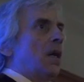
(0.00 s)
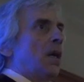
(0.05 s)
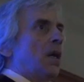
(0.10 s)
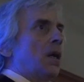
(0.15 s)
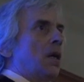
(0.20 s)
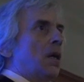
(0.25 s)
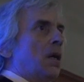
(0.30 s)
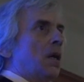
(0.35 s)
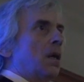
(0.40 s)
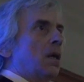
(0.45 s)

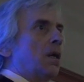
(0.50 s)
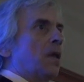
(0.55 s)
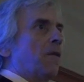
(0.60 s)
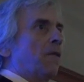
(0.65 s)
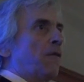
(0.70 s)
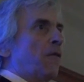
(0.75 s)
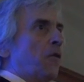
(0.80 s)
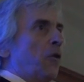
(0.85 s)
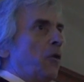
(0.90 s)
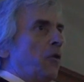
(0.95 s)
uh, the
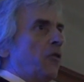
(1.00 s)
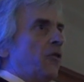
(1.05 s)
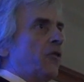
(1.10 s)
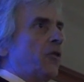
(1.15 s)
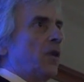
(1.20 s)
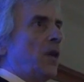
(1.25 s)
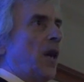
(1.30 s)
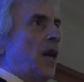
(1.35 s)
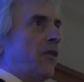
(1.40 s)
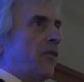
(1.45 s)
first
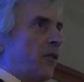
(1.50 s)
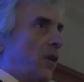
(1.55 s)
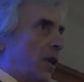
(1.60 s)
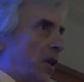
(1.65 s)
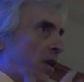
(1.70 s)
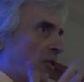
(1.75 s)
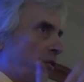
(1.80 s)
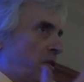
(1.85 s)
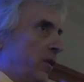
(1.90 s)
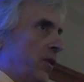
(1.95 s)

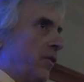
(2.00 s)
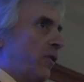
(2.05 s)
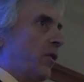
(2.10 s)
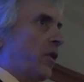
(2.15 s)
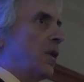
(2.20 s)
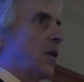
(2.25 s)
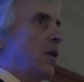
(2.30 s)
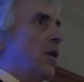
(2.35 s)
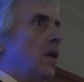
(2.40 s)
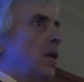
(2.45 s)
isolations
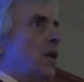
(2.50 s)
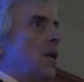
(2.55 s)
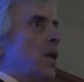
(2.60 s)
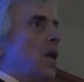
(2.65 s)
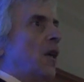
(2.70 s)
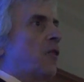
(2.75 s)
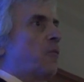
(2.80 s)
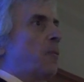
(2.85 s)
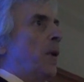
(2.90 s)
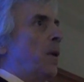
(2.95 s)

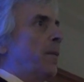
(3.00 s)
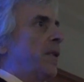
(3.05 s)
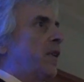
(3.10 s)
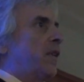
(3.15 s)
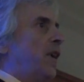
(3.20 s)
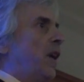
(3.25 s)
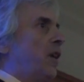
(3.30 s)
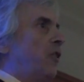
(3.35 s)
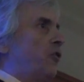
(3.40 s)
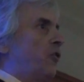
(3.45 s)
and
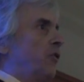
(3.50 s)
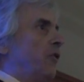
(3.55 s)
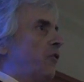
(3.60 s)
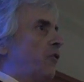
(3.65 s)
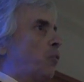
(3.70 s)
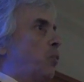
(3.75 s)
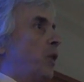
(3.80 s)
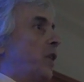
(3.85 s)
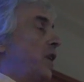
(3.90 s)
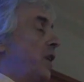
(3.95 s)

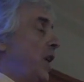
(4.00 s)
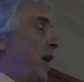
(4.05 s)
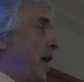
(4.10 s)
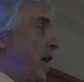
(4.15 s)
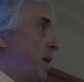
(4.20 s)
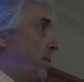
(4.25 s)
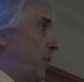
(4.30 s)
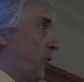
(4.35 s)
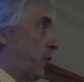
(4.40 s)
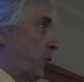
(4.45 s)
experimentations with
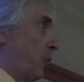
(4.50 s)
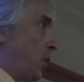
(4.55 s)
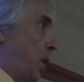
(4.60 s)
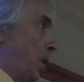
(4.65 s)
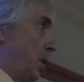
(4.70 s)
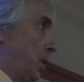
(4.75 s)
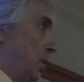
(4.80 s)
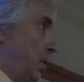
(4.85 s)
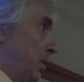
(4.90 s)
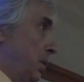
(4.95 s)
cannabis
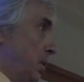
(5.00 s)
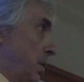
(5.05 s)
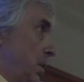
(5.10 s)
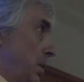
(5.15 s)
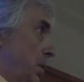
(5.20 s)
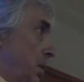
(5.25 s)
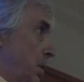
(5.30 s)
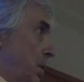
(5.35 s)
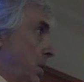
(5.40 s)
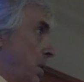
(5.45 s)
oil.
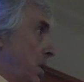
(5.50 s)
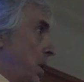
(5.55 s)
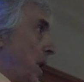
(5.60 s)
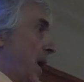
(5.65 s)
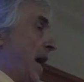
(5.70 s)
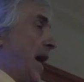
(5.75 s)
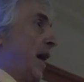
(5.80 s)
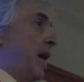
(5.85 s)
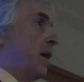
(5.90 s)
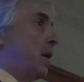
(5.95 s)

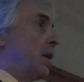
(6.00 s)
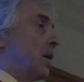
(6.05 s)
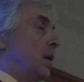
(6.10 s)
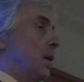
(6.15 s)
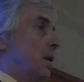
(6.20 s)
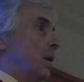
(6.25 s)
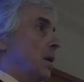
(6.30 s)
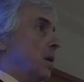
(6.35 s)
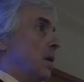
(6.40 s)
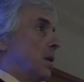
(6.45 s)

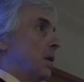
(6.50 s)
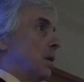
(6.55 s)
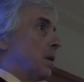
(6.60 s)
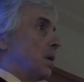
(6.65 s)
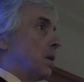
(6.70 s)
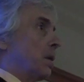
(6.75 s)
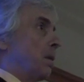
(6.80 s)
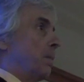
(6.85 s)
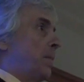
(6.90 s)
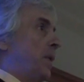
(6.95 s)
And
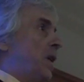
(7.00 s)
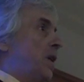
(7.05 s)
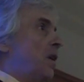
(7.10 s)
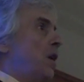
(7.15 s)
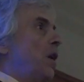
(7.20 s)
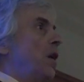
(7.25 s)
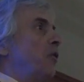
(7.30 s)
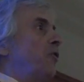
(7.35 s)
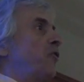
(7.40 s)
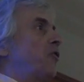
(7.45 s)

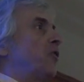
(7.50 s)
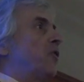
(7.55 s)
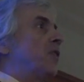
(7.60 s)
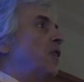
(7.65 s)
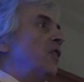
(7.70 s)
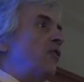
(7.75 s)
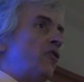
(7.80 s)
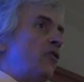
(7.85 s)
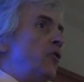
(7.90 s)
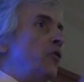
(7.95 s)
because
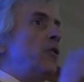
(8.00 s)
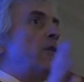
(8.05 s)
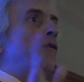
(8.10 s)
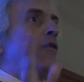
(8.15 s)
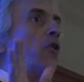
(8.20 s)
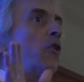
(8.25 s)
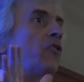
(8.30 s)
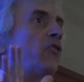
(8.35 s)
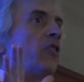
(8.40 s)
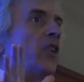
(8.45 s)
this
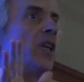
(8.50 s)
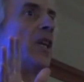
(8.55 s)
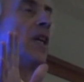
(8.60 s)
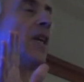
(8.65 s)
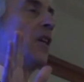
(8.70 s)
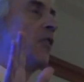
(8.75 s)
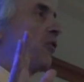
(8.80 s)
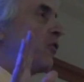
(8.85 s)
university